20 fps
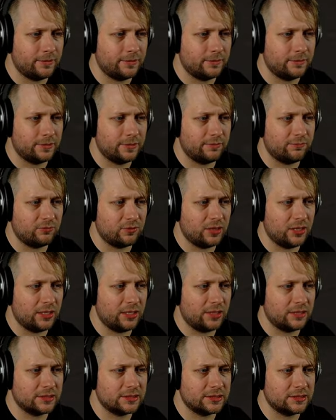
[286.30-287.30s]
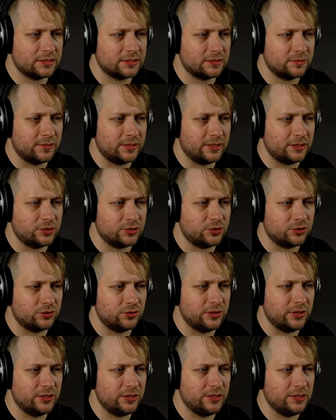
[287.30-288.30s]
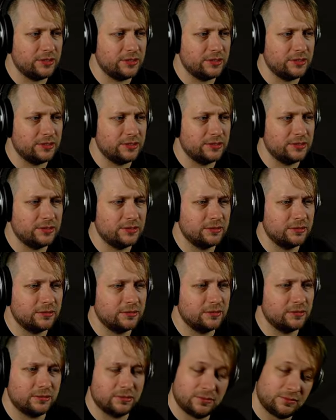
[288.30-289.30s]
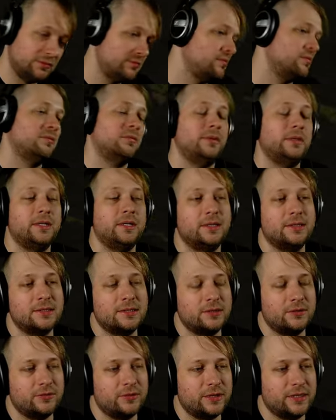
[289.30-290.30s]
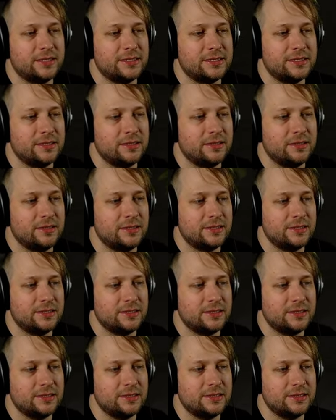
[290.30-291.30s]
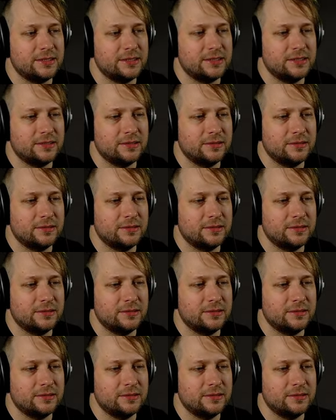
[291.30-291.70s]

We got rocks, we got trees, we got crickets in the distance.